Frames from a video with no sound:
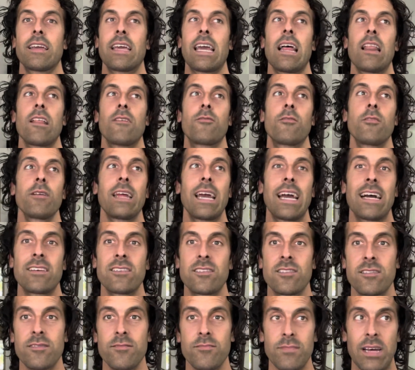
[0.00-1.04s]
California
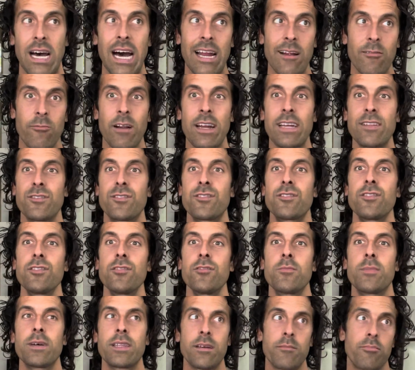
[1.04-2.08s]
has high rents
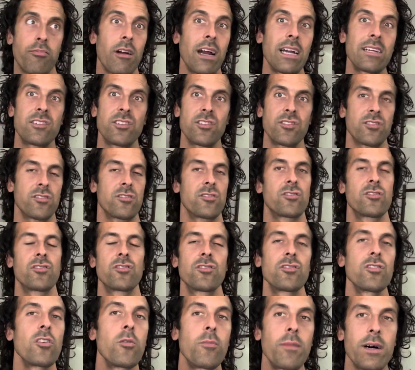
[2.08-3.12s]
too, but the prices are
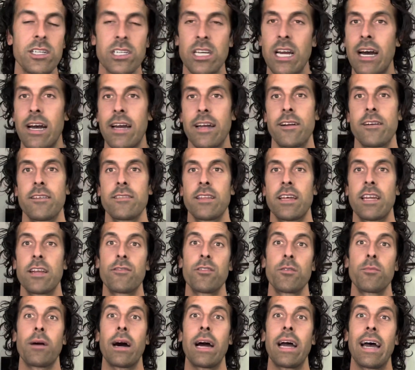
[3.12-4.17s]
so much higher that if
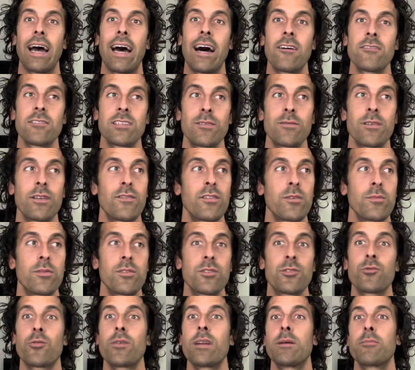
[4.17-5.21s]
you buy a house, even if you put
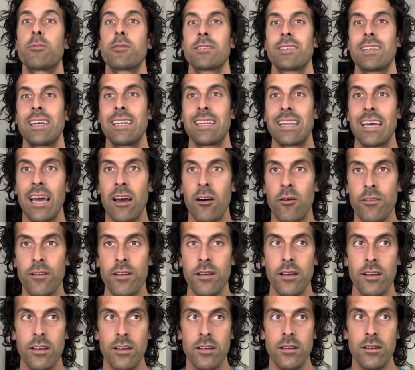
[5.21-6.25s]
20% down,
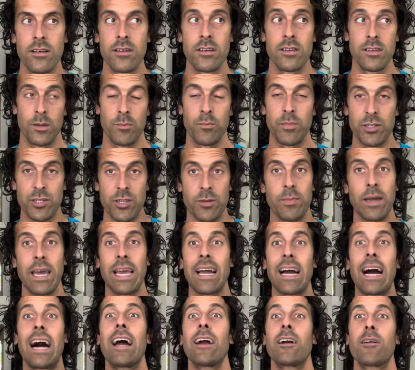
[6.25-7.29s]
but you're
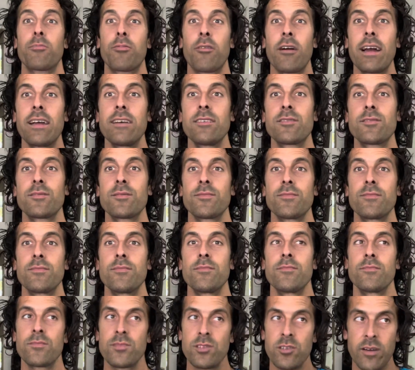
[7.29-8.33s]
paying a higher price.
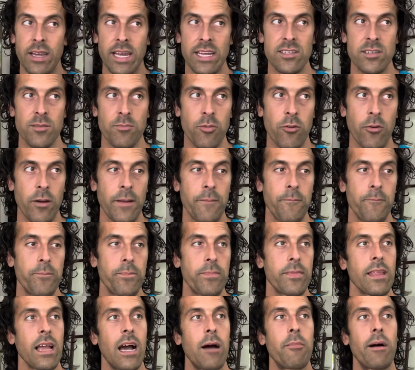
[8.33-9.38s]
So, case in point,
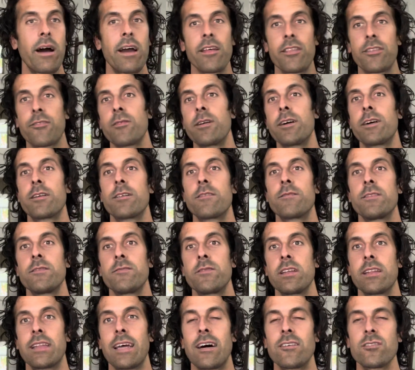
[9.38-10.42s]
I buy a
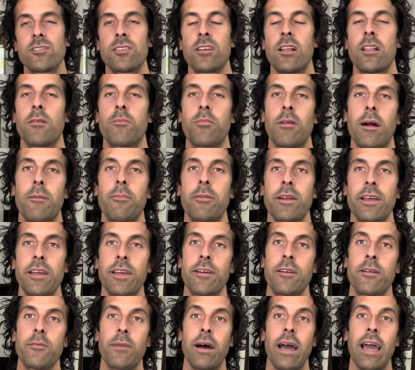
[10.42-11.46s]
$350,000 property
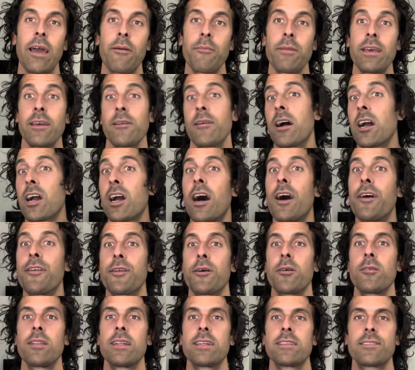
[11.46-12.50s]
here in Miami, a
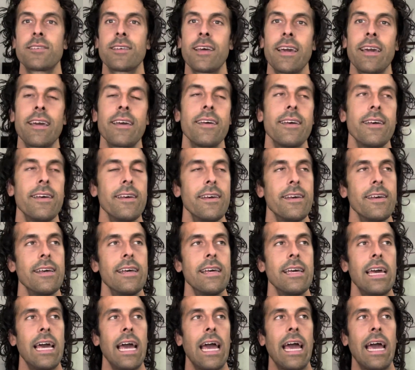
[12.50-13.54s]
condo, let's say,
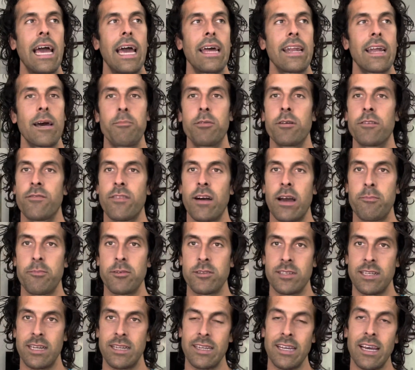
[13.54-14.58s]
and I put
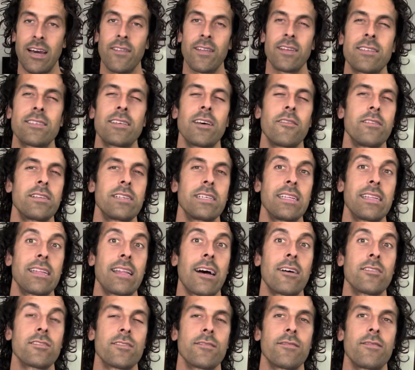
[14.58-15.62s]
5% down,
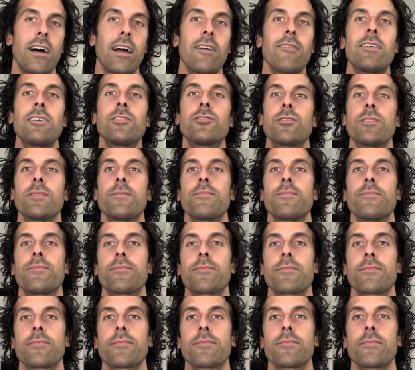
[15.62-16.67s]
17,500.
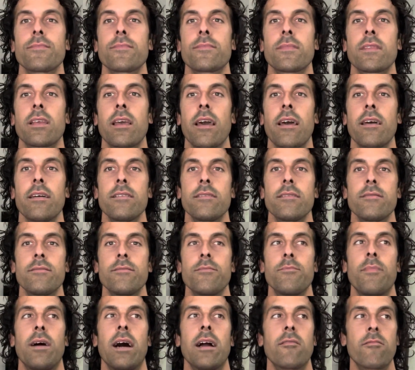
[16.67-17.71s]
Okay?
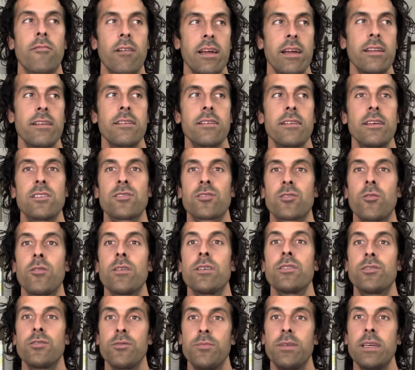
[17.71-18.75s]
My rent is
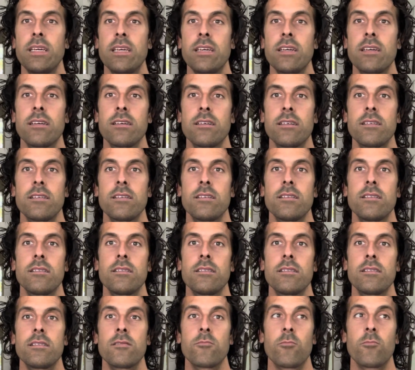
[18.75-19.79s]
going to be
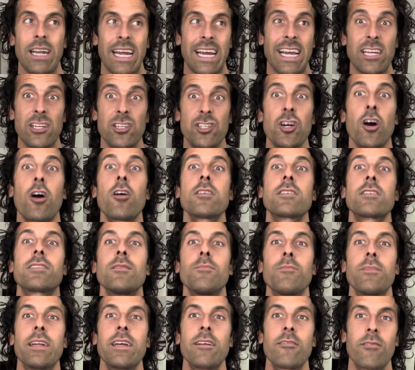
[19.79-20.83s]
what I can charge
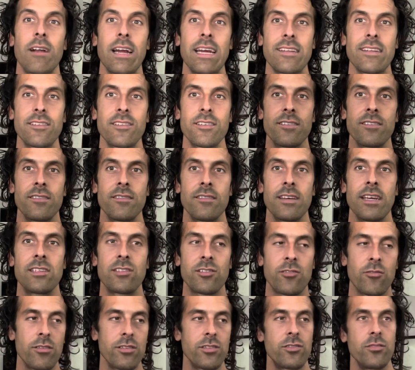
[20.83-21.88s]
somebody rent is
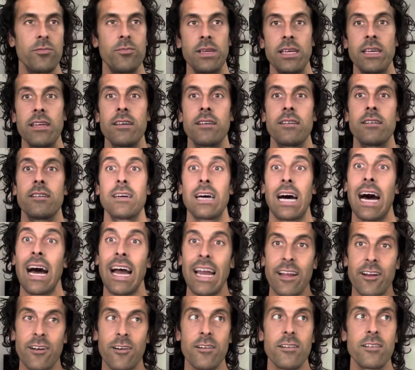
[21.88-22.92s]
going to be
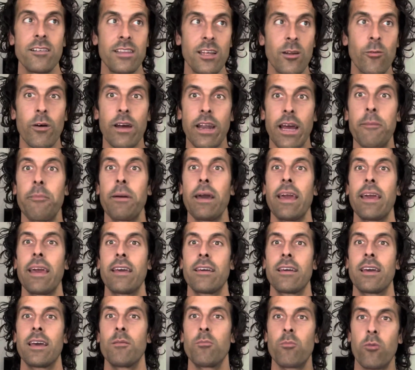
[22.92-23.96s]
higher than what I pay
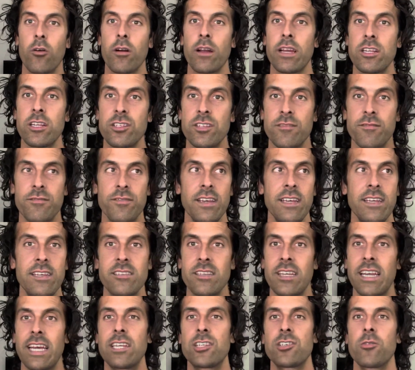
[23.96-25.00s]
in mortgage and fees
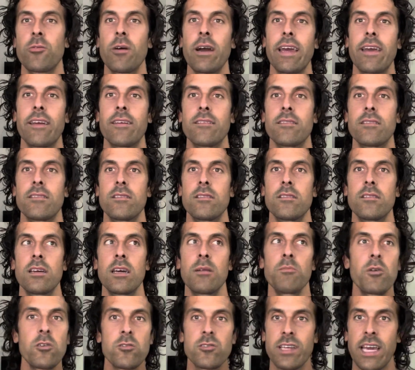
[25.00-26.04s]
and HOA
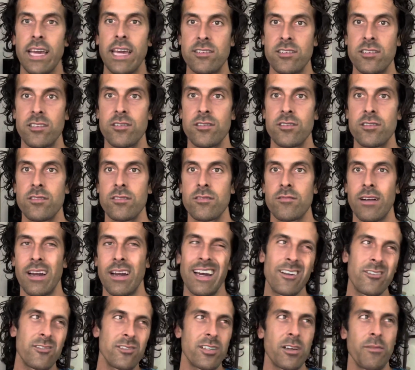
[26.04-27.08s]
in most cases, right? I
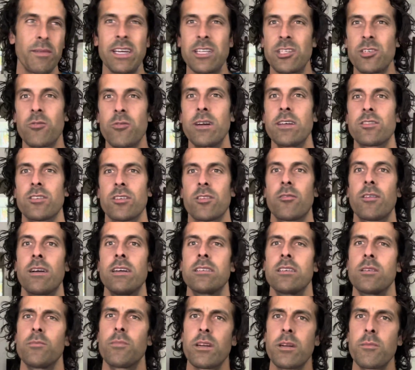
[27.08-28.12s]
know some HOAs are
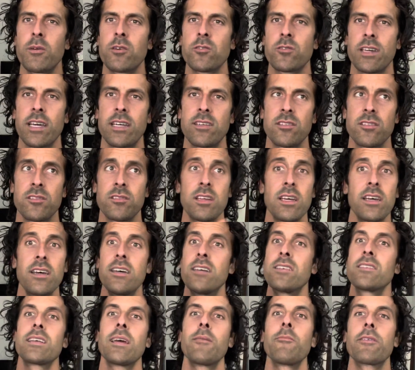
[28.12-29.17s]
crazy, but in most cases,
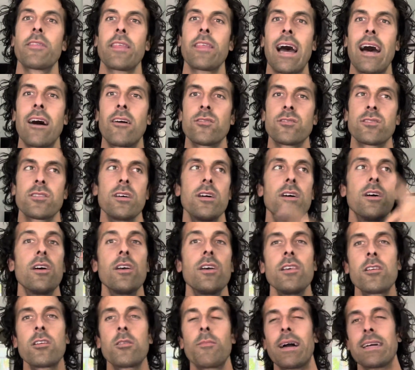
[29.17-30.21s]
same with a house.
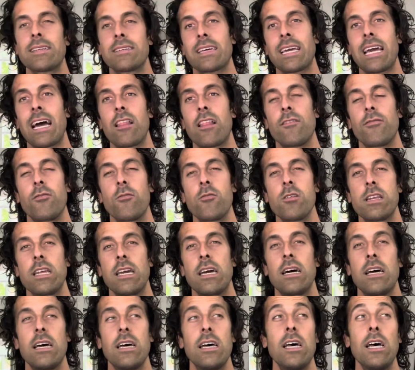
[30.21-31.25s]
You go back to
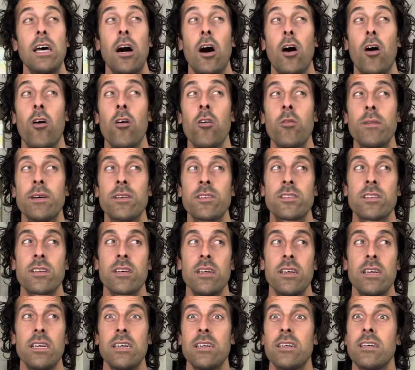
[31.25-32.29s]
California, a home is
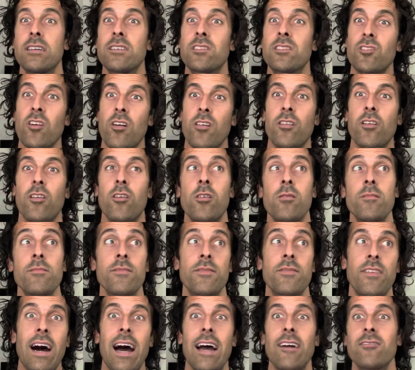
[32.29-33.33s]
starter home
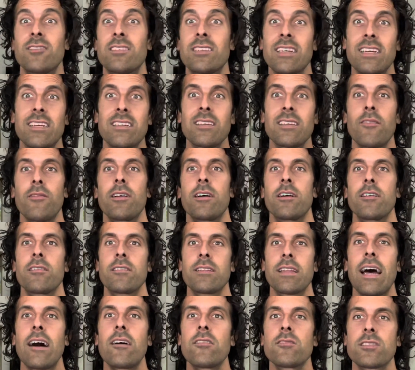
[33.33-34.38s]
five, six, seven
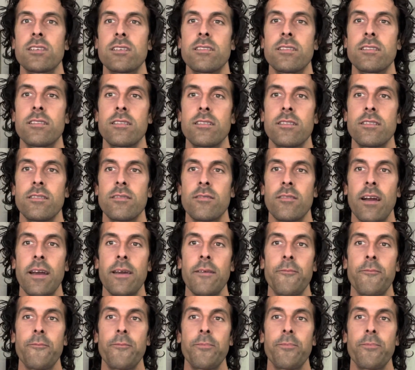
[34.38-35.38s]
hundred thousand, right?